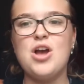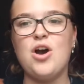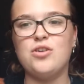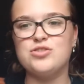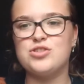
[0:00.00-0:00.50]

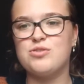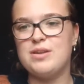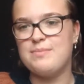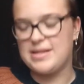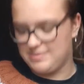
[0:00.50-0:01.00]
on the
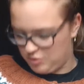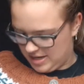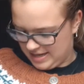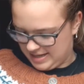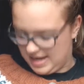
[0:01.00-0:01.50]
screen. It's more
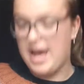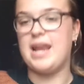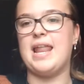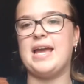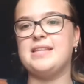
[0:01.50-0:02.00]
like a
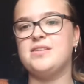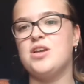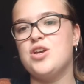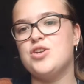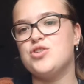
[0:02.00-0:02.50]
light,
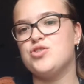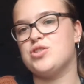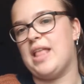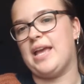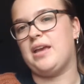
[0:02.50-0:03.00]

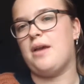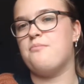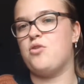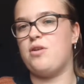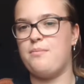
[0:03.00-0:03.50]
just like
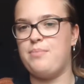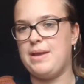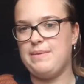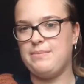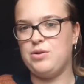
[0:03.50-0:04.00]
more a
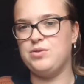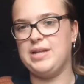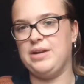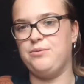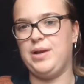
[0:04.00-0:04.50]
baby blue
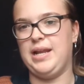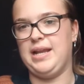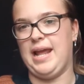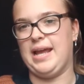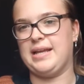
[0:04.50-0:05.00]
than really
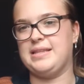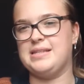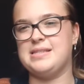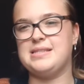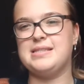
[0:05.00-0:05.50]
like
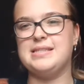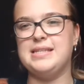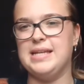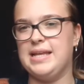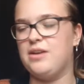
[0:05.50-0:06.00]
this
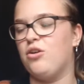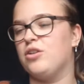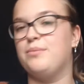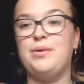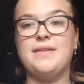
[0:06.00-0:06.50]
tealy
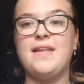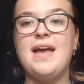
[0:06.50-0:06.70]
color. But